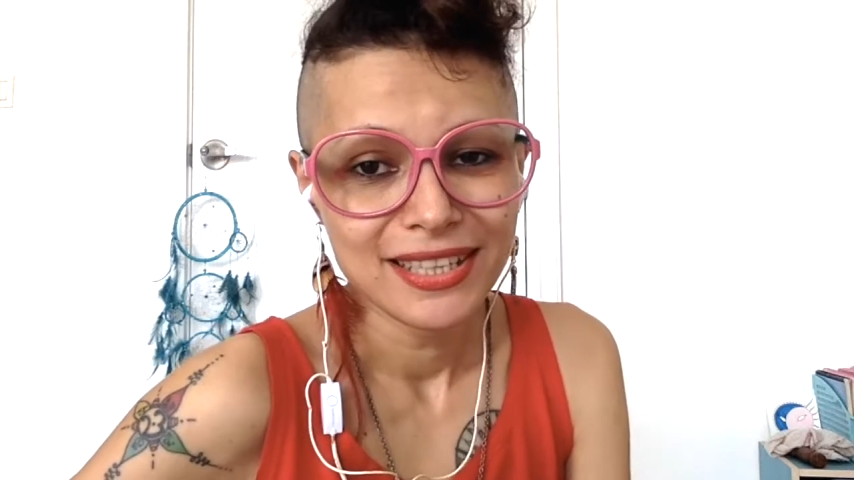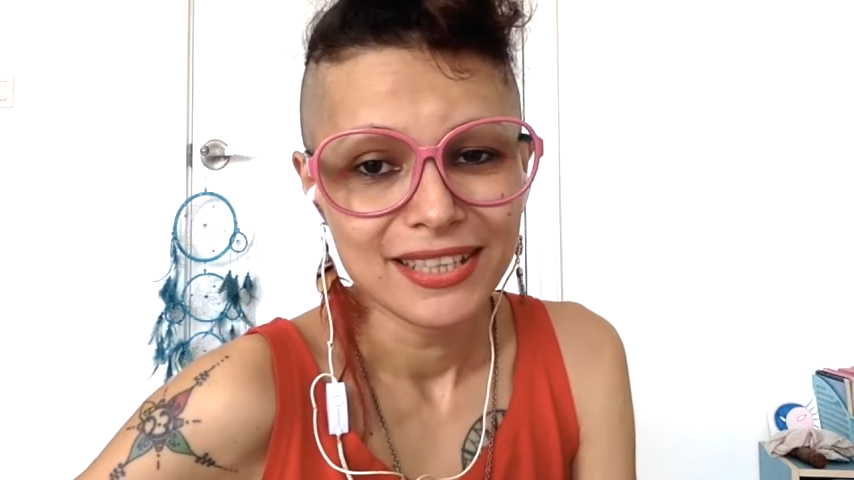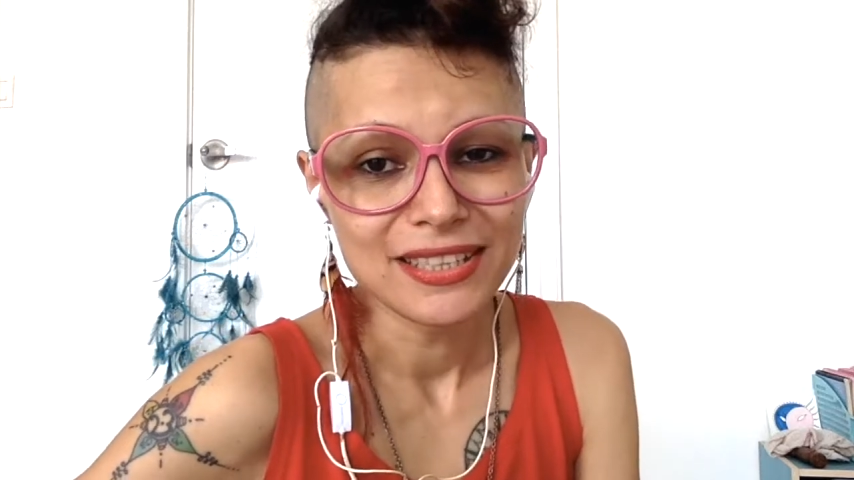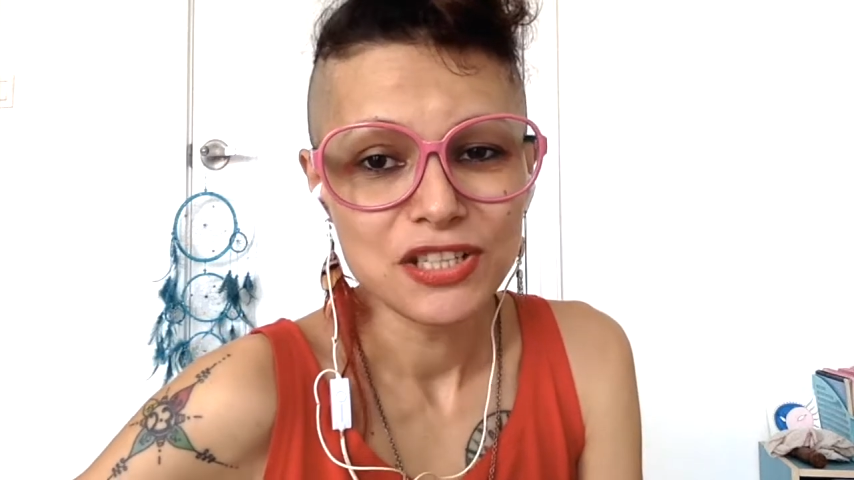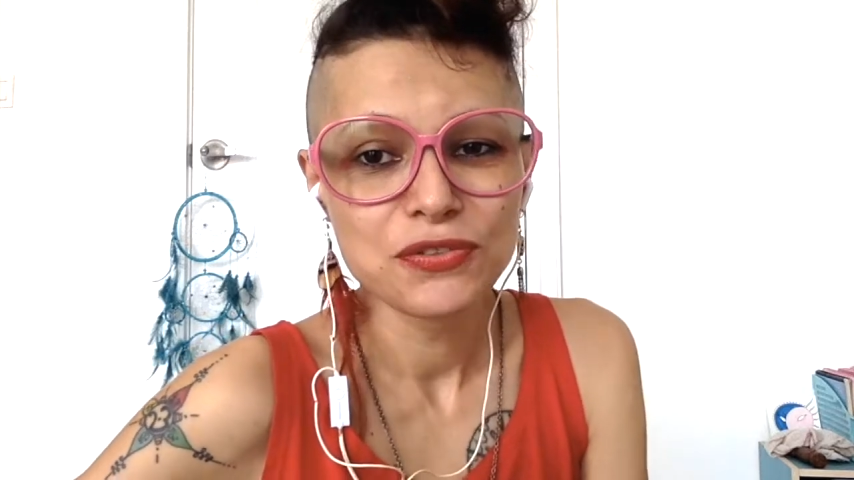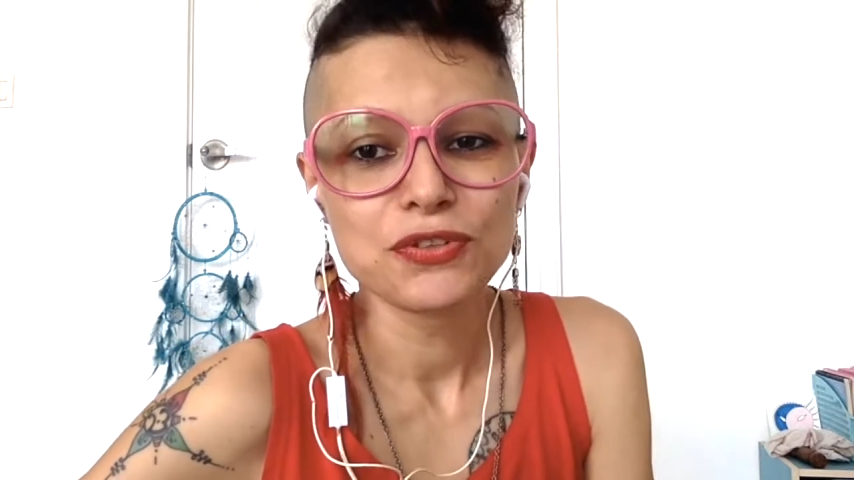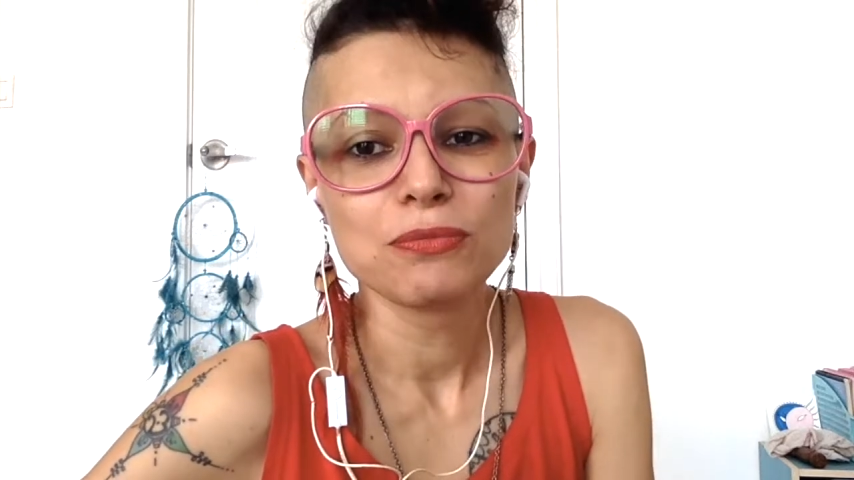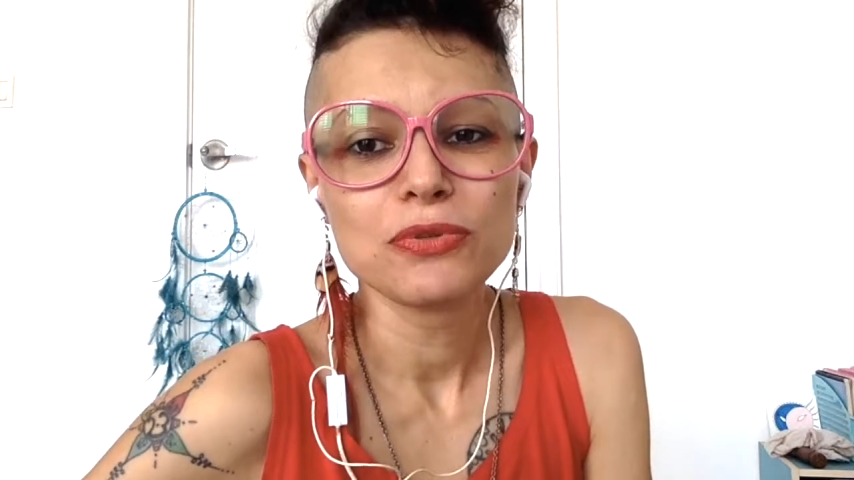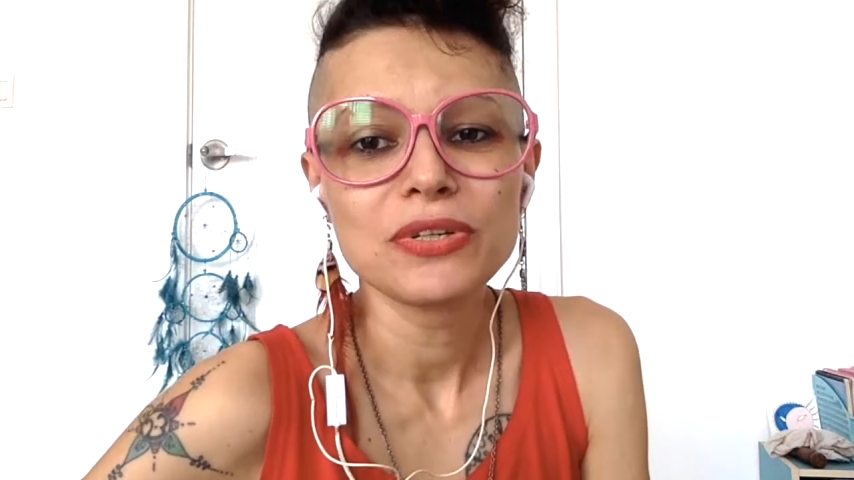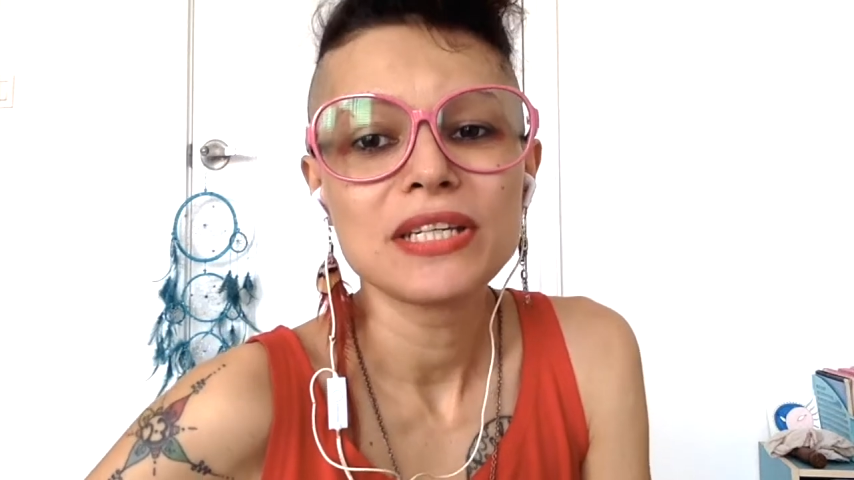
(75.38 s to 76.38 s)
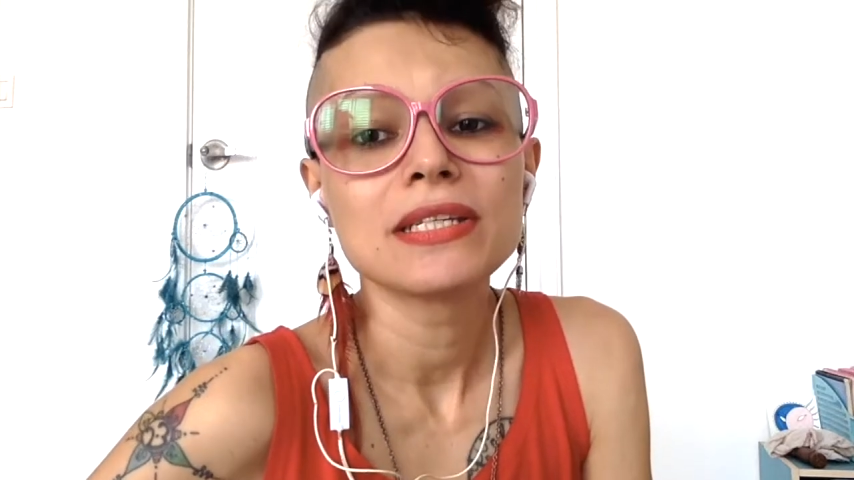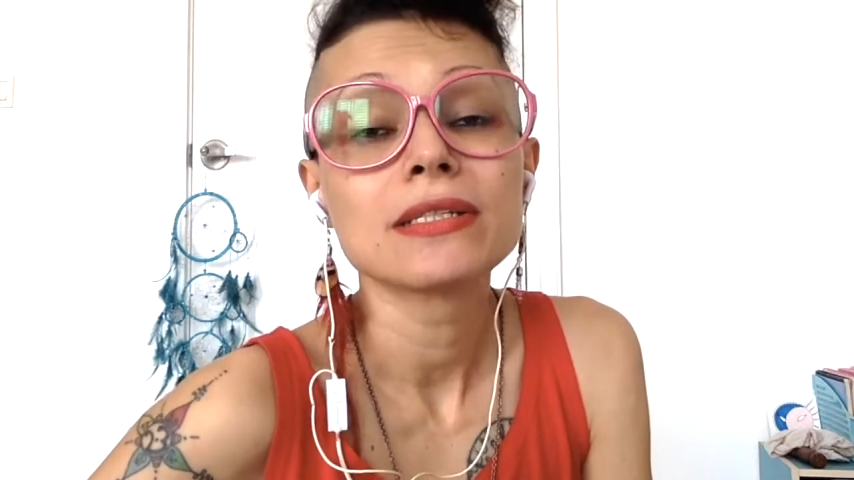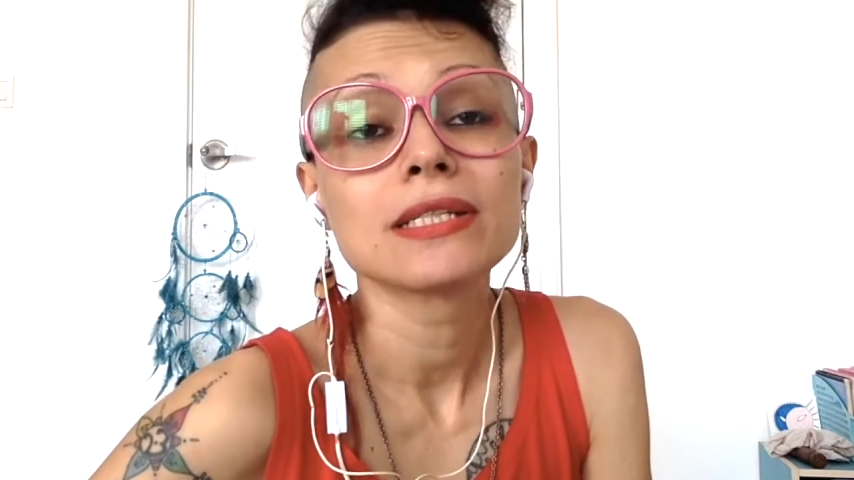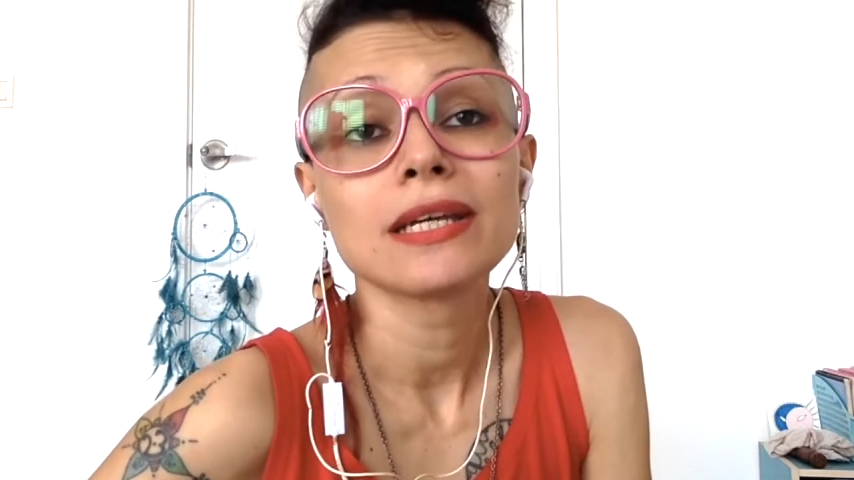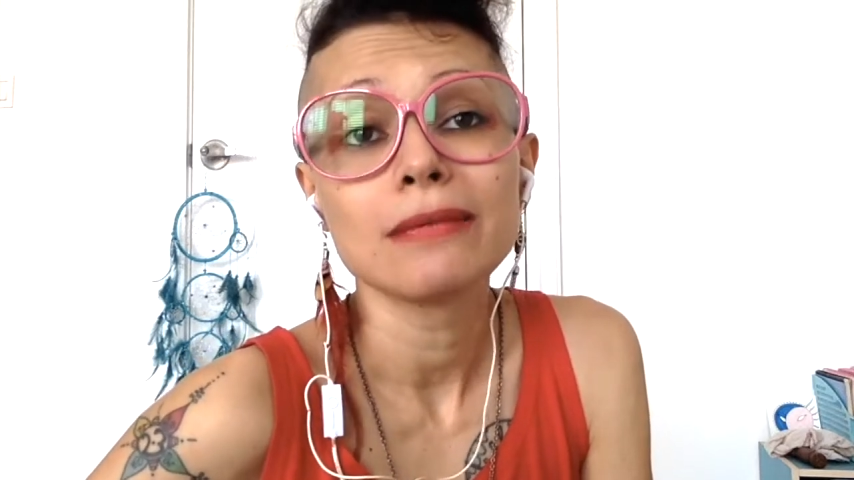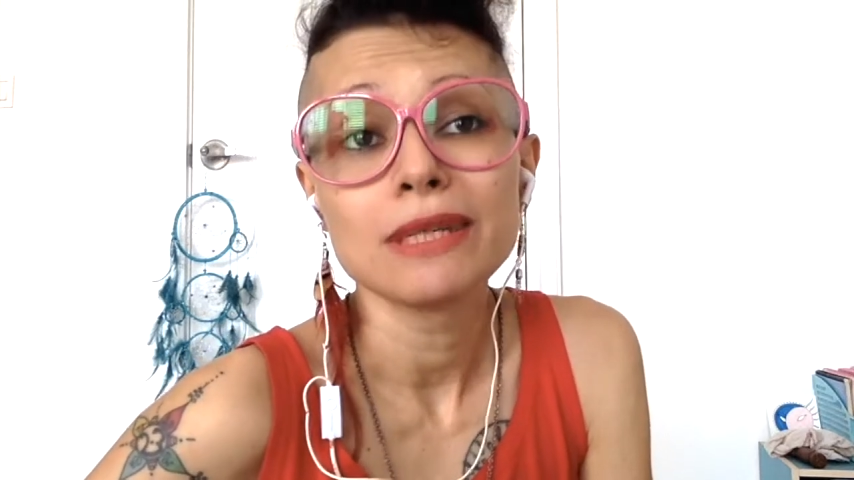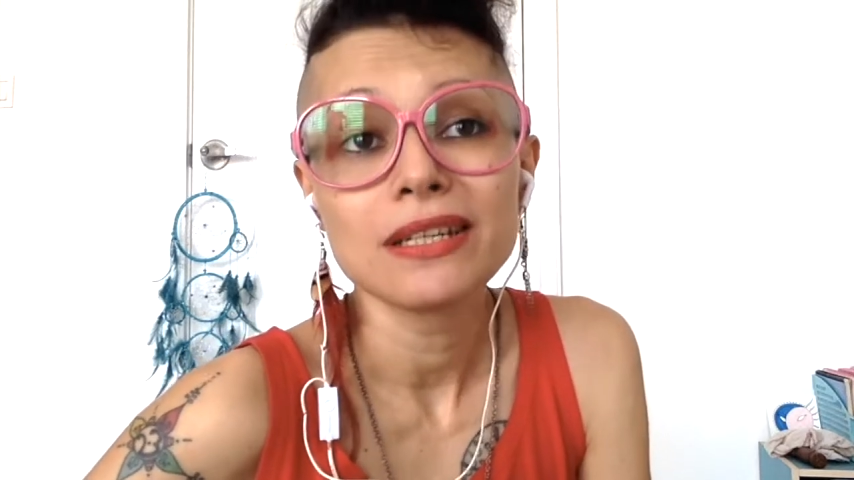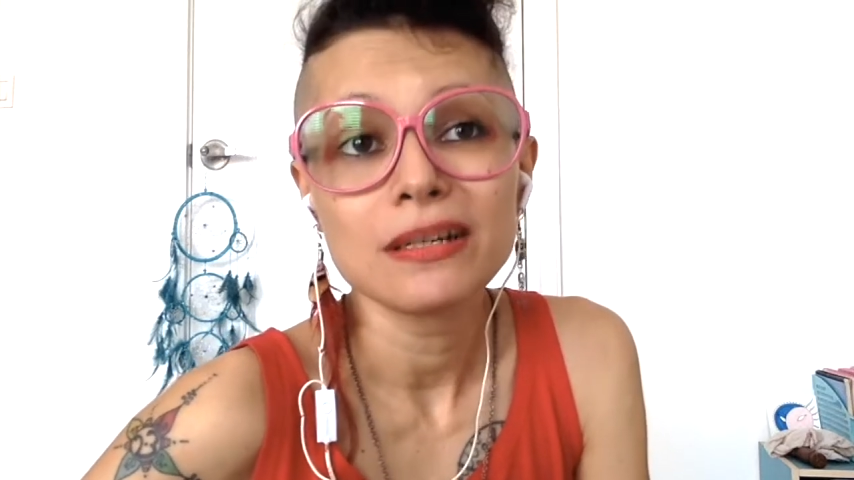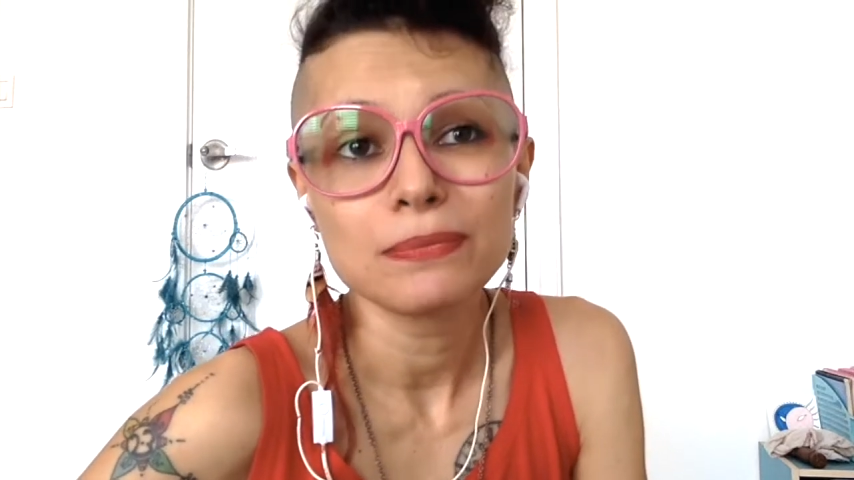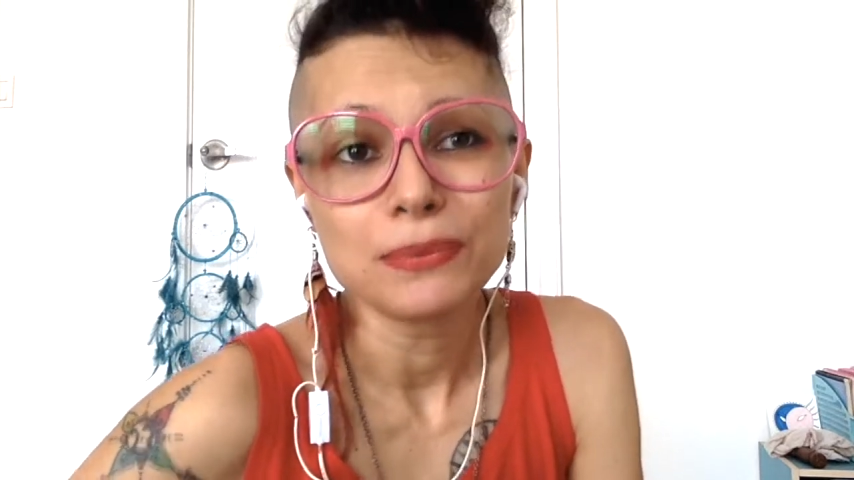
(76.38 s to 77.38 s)
And this full moon is
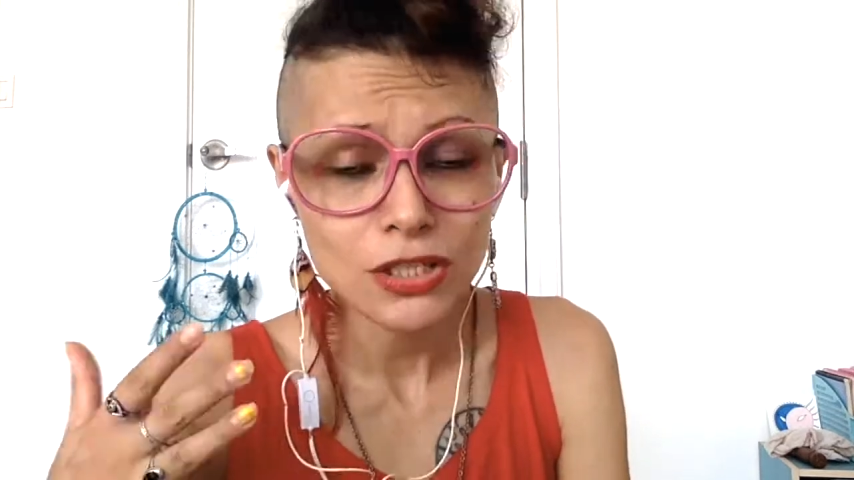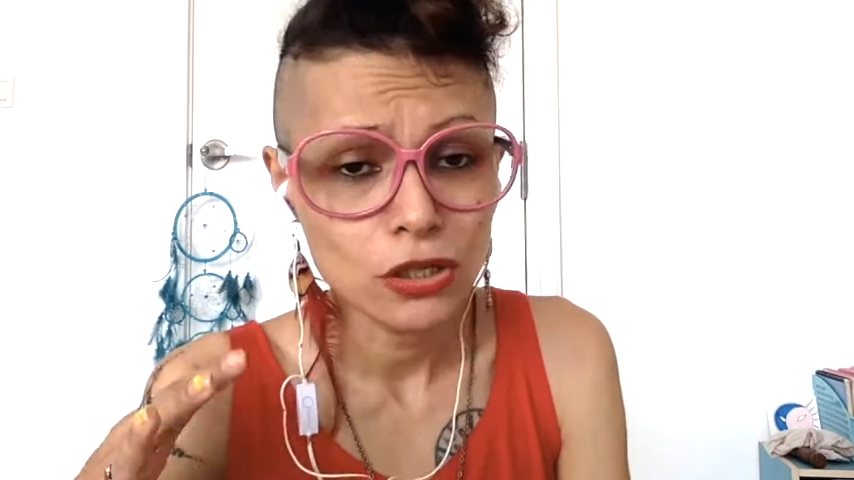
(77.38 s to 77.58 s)
coming up